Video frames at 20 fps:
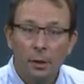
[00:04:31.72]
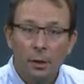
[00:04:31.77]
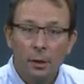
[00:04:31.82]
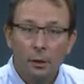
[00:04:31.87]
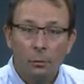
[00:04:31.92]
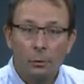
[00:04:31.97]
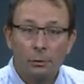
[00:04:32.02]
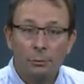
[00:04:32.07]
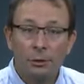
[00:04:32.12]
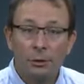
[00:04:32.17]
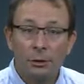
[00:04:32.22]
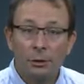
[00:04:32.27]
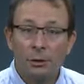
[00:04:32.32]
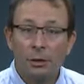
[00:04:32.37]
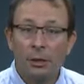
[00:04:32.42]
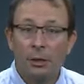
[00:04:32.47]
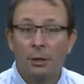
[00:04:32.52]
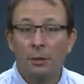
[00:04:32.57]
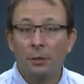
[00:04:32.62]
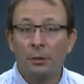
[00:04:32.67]
What we do
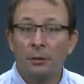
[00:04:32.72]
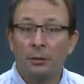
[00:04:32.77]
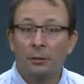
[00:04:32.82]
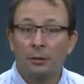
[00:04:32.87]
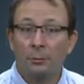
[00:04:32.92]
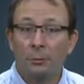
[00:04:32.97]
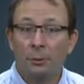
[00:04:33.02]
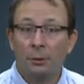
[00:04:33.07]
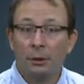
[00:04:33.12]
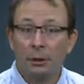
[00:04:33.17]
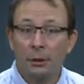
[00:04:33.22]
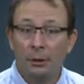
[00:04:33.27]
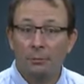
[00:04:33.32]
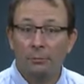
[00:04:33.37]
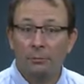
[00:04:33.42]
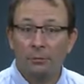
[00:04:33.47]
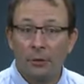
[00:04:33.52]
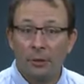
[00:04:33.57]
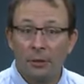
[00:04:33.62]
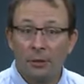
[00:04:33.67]
know is that we need
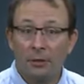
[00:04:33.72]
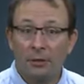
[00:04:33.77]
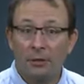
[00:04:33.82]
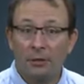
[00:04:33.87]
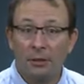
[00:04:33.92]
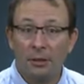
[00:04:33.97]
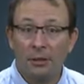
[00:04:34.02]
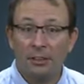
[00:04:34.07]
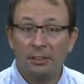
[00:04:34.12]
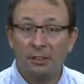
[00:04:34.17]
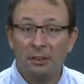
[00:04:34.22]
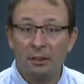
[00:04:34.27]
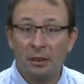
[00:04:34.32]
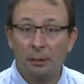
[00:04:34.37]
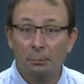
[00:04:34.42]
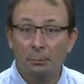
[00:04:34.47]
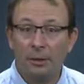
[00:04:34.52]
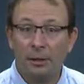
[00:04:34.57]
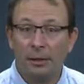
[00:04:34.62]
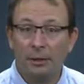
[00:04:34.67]
fast and
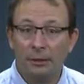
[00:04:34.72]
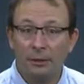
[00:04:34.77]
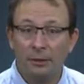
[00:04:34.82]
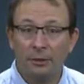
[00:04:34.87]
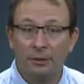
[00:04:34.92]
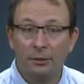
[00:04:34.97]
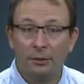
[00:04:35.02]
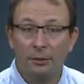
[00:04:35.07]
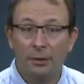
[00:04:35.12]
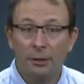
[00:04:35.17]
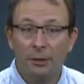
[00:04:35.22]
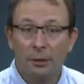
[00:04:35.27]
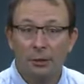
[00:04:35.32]
deep cuts